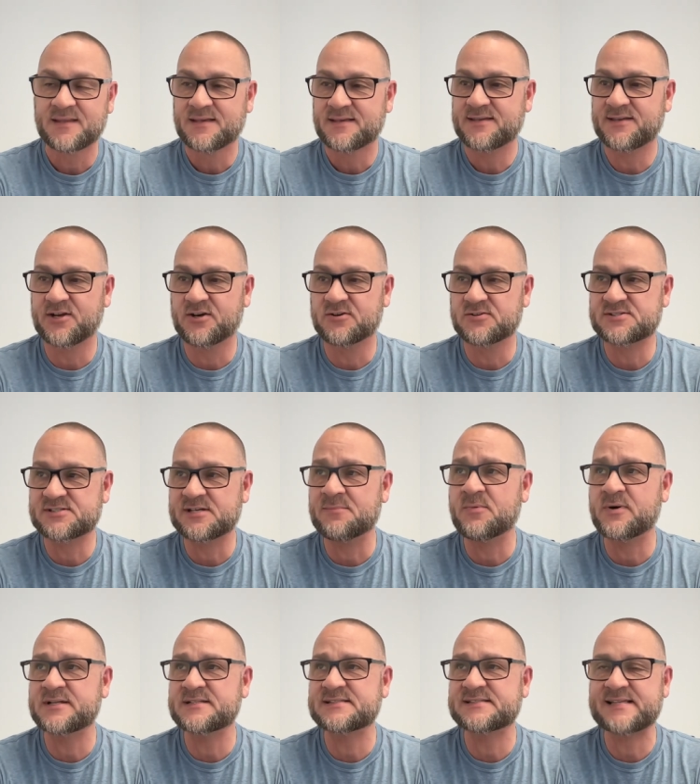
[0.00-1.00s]
you know,
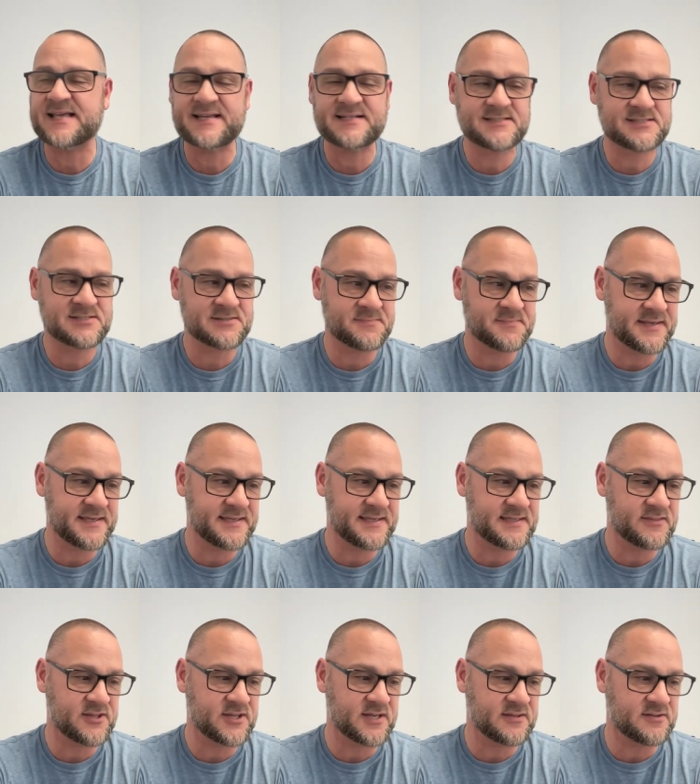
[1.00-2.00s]
someone said to
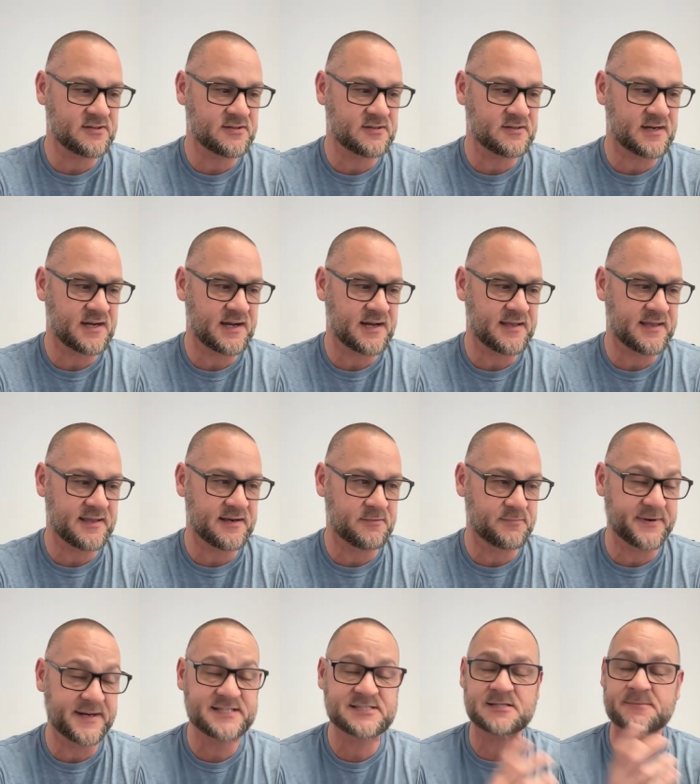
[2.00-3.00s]
me the other, uh, in
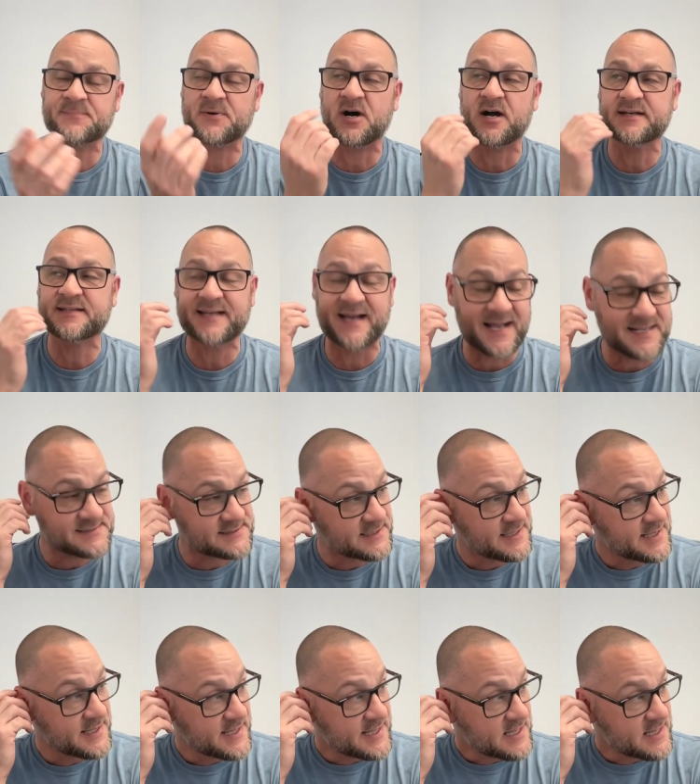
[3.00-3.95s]
a recent podcast,